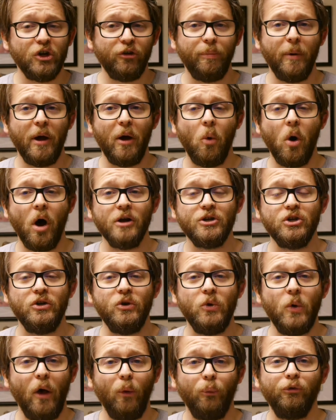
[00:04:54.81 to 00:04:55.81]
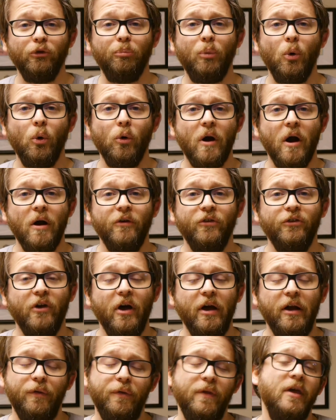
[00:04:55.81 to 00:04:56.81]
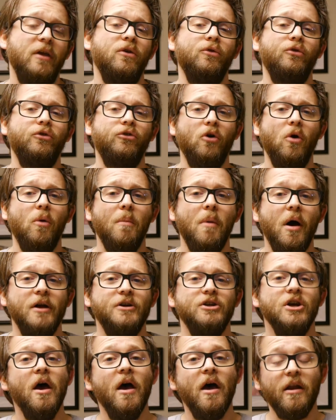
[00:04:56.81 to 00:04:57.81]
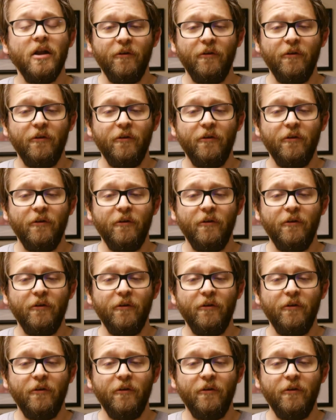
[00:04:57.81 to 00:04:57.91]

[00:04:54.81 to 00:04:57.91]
Just by watching, you help support our site. Thank you so much.